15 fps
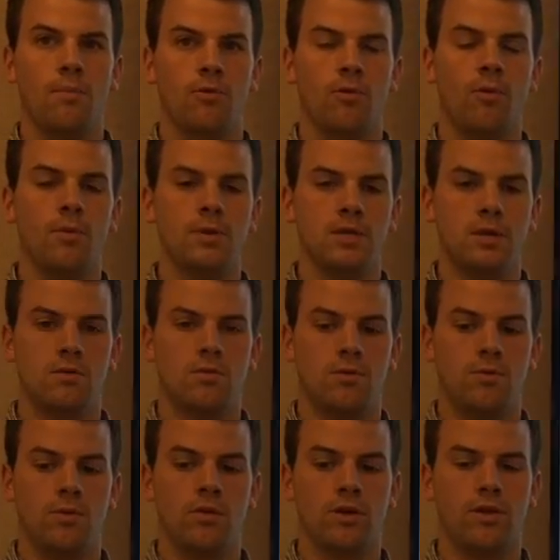So what we did
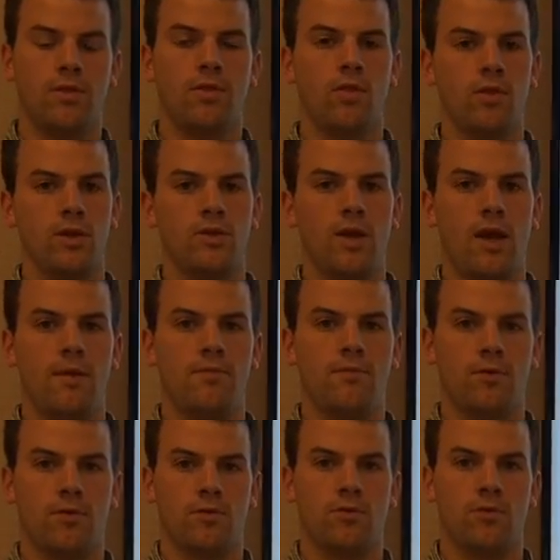was we looked at the lead time
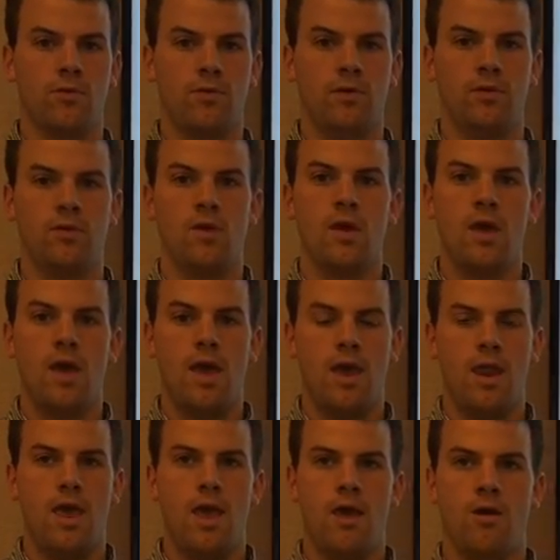for surface
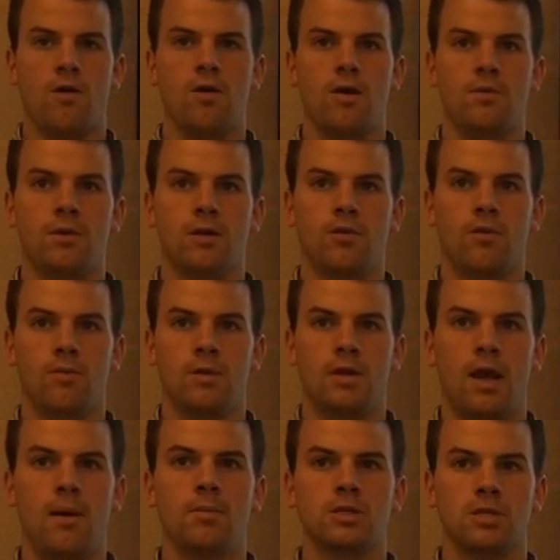and air, and we determined
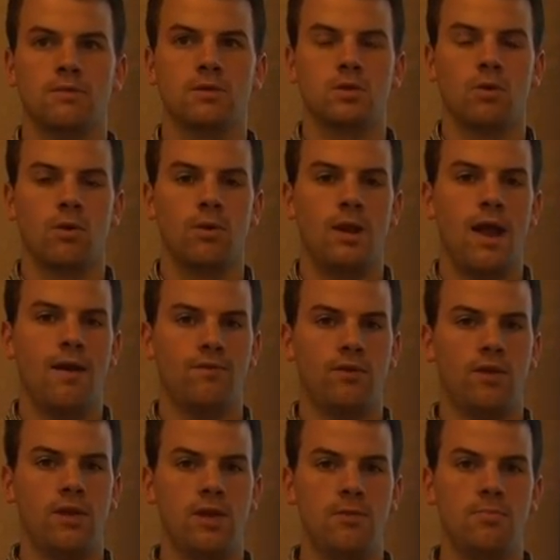how much inventory we'd have to
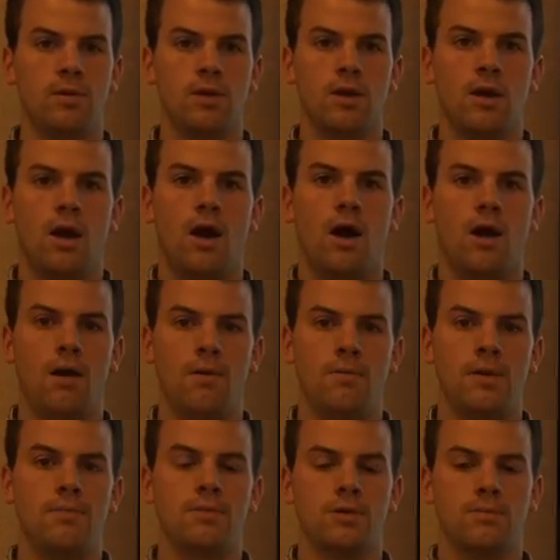keep
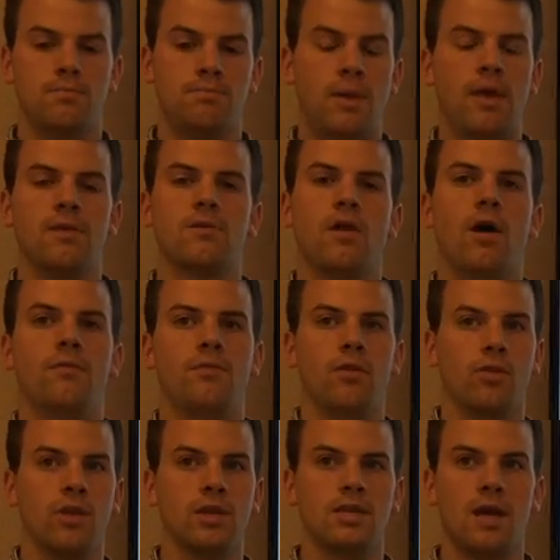based off the
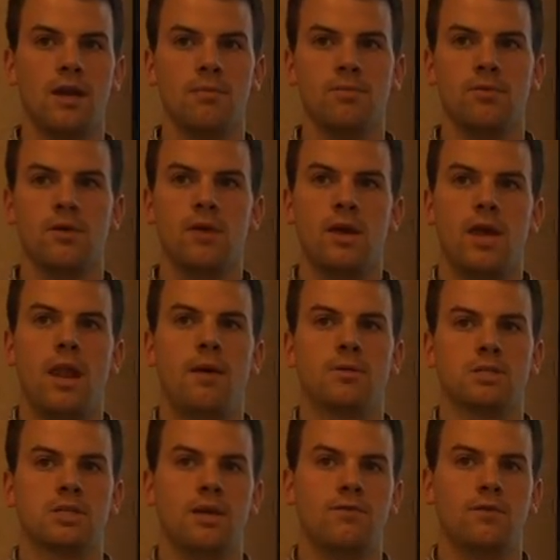lead times and how
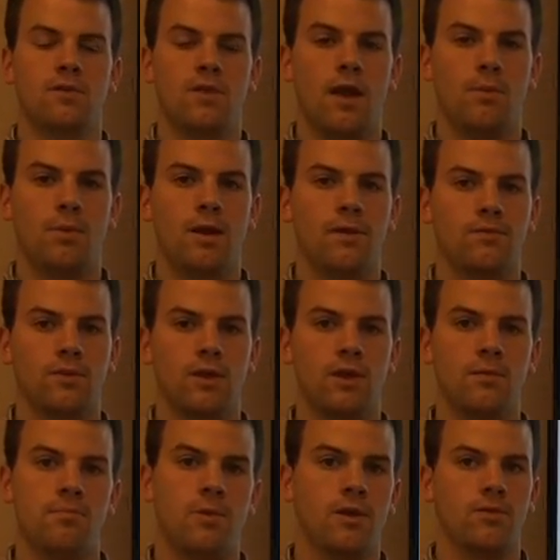much safety stock we'd have to
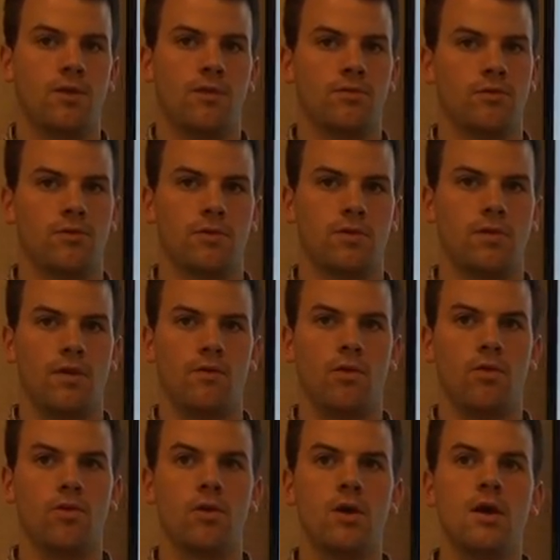keep based off service
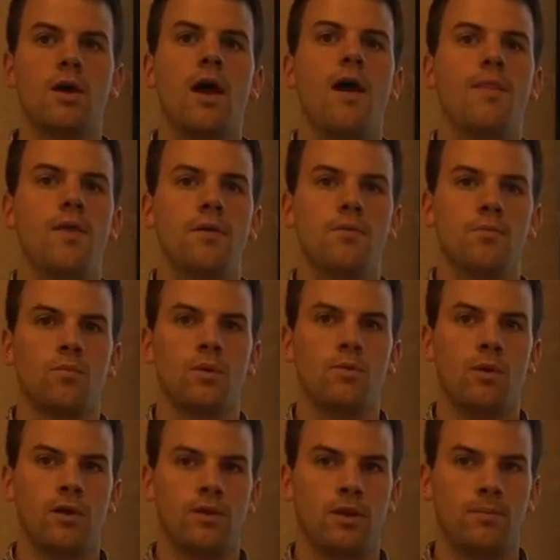levels. And then we
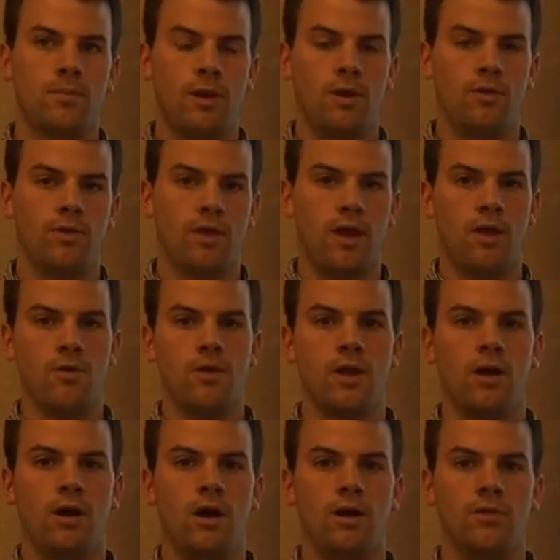wanted to compare the carrying
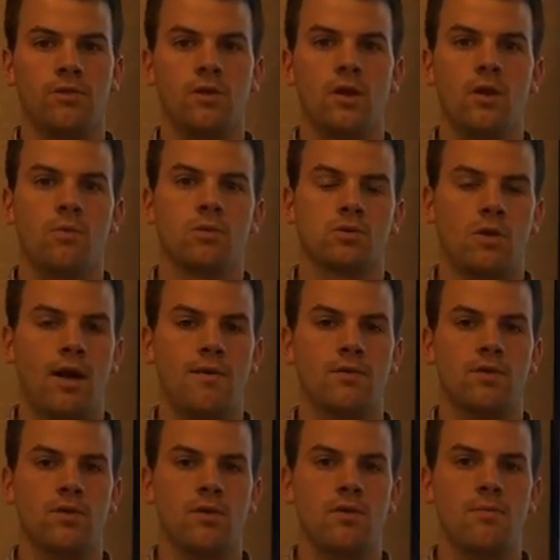costs, which will
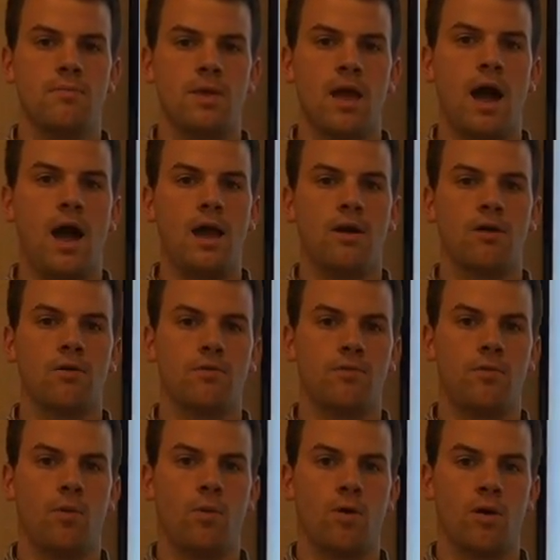obviously be higher
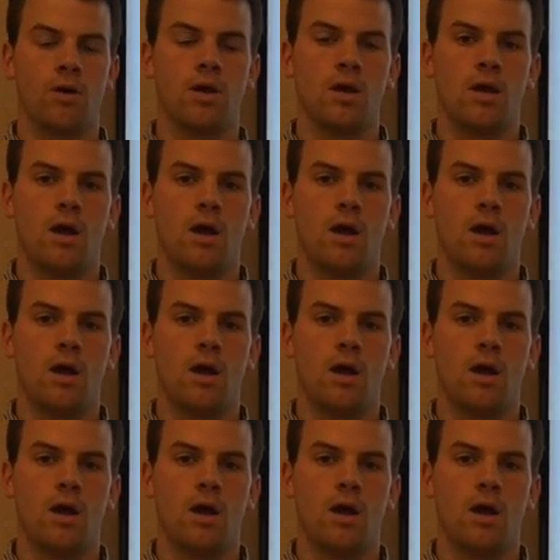for